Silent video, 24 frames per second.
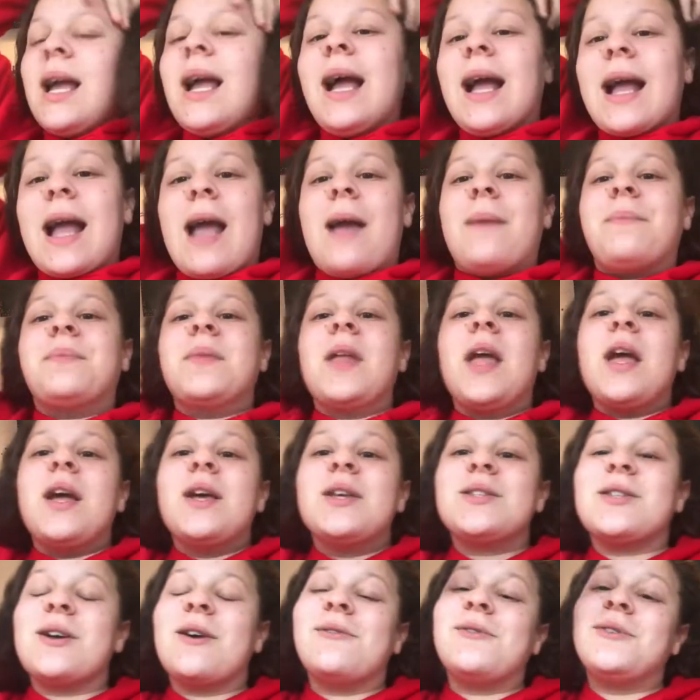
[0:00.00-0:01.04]
Okay,
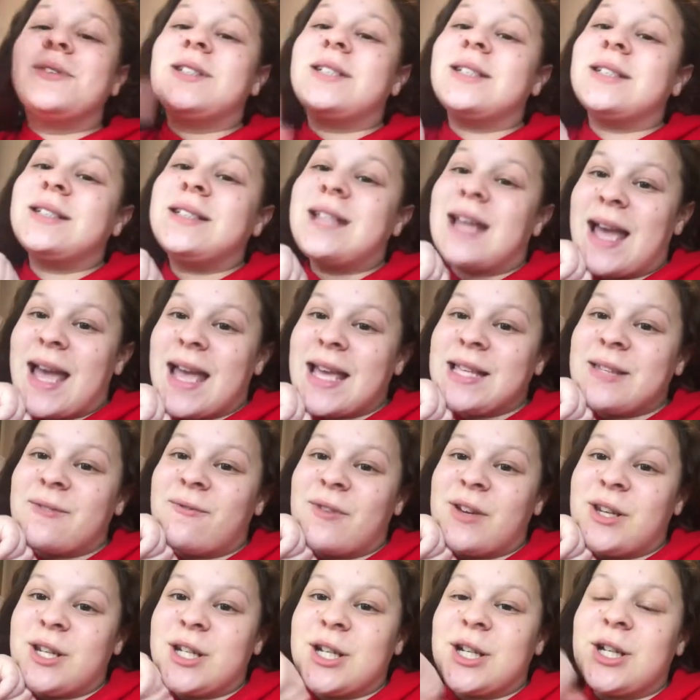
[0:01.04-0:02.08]
so for today's
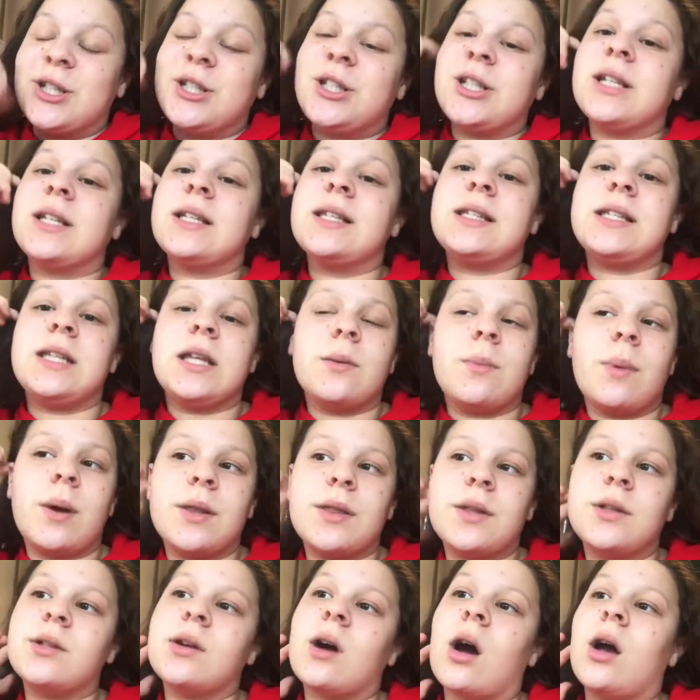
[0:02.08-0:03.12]
video, as you can see by
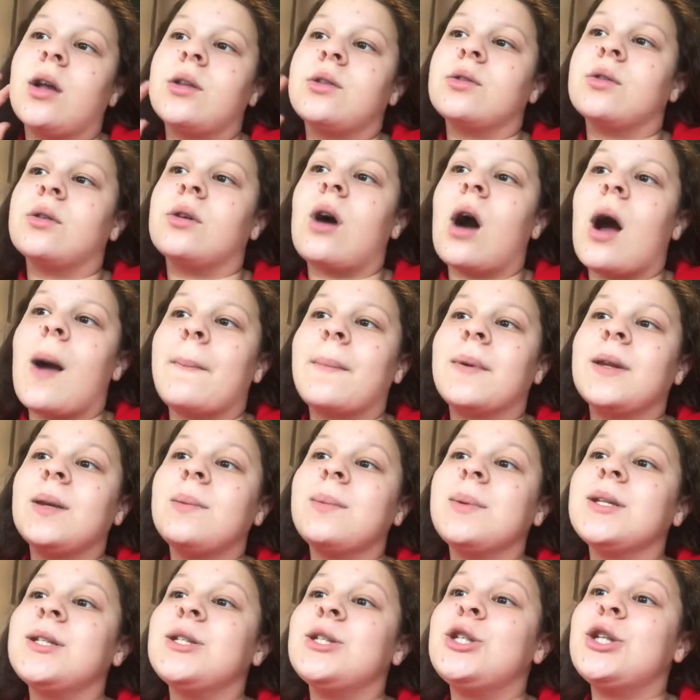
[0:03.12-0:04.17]
the title, I'm going to
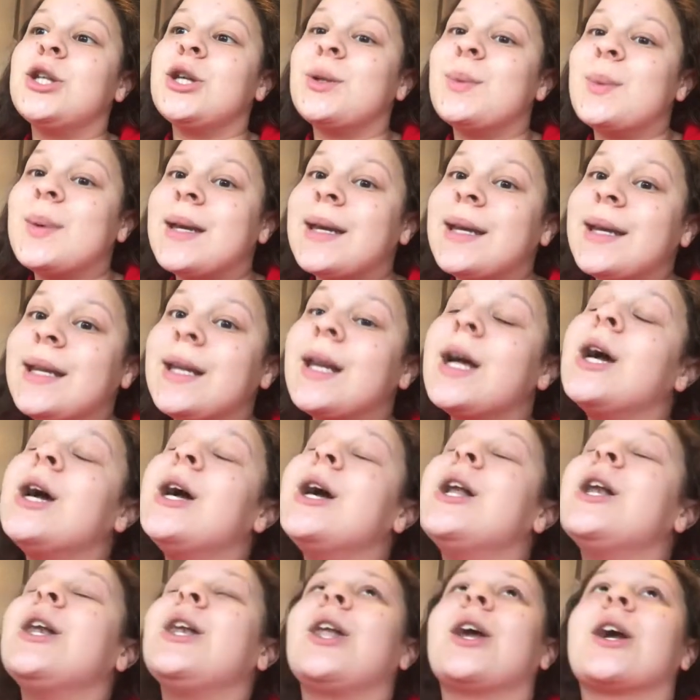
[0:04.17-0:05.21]
be doing
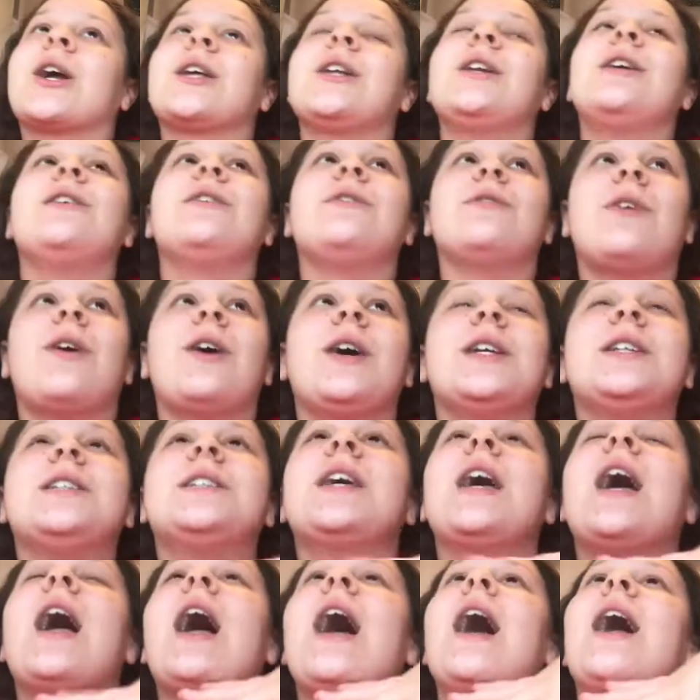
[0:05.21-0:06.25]
like an advice
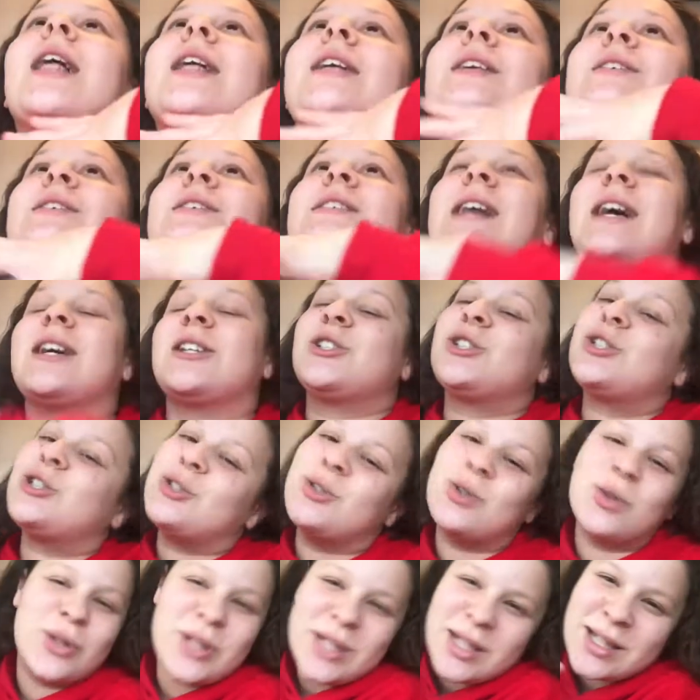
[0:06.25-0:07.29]
/
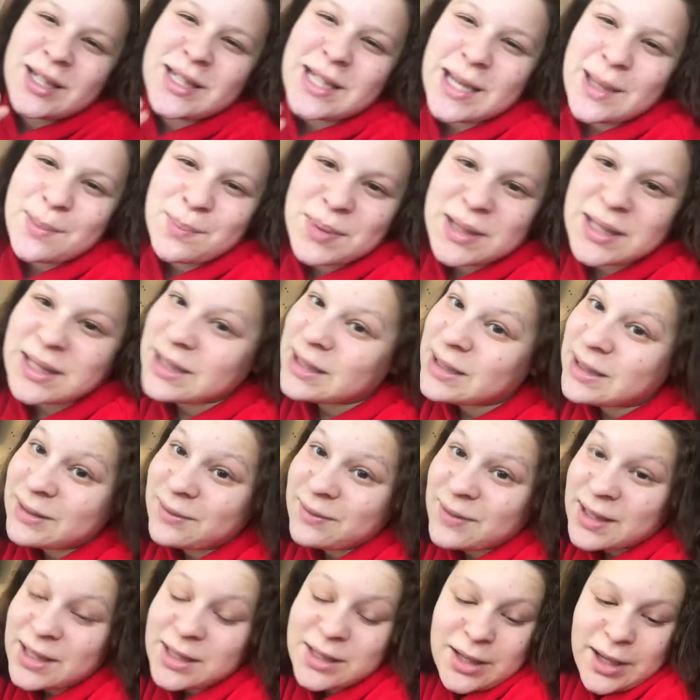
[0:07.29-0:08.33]
studying tips and
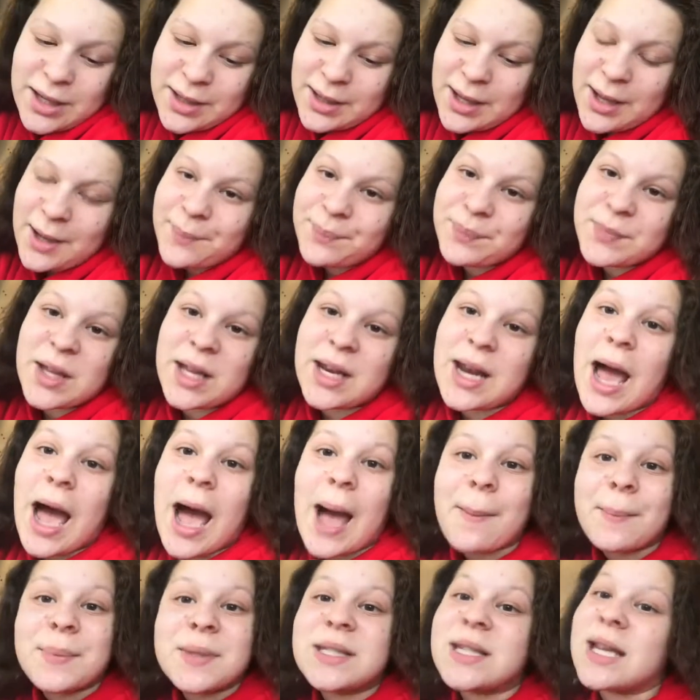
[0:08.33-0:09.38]
things like that, and
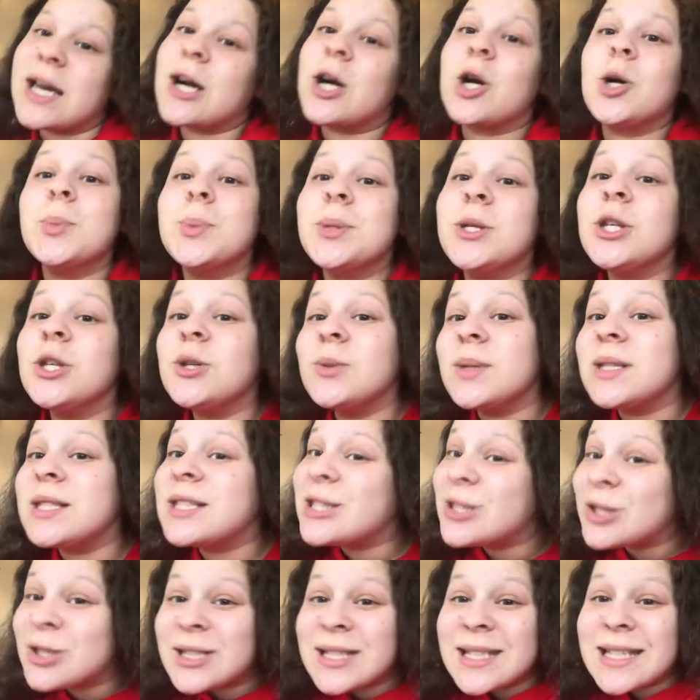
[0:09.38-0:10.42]
apps to help you with
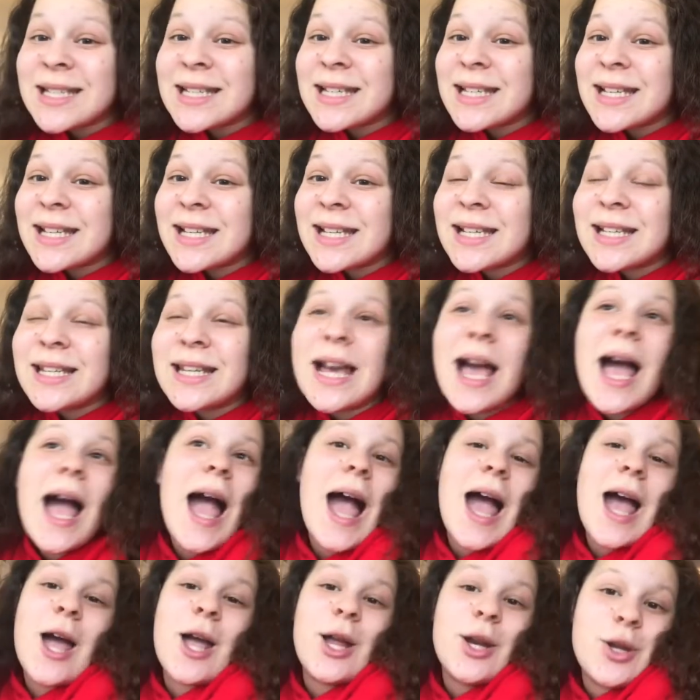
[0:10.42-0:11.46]
studying
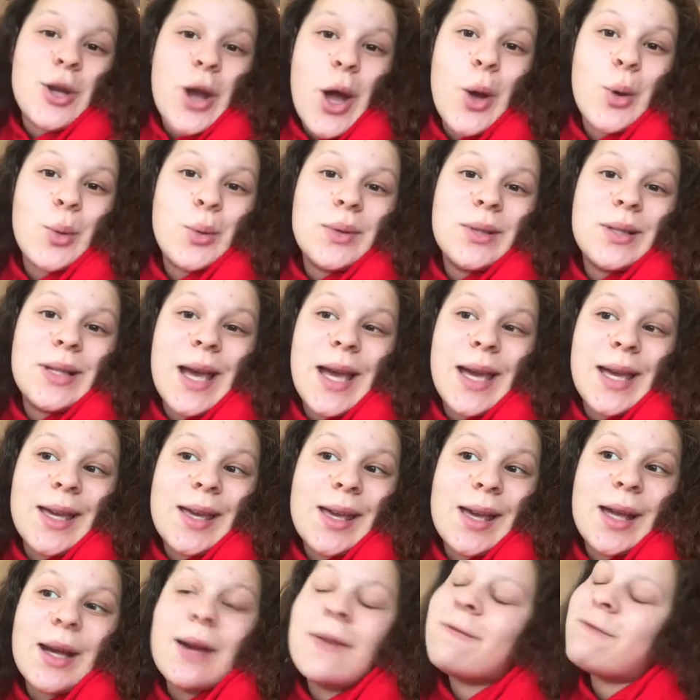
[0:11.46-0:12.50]
and note
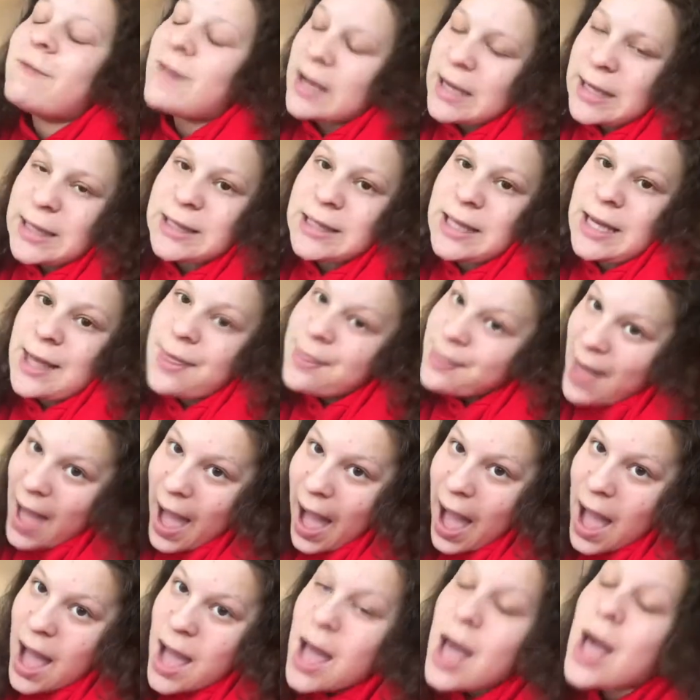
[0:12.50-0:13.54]
taking and things like that.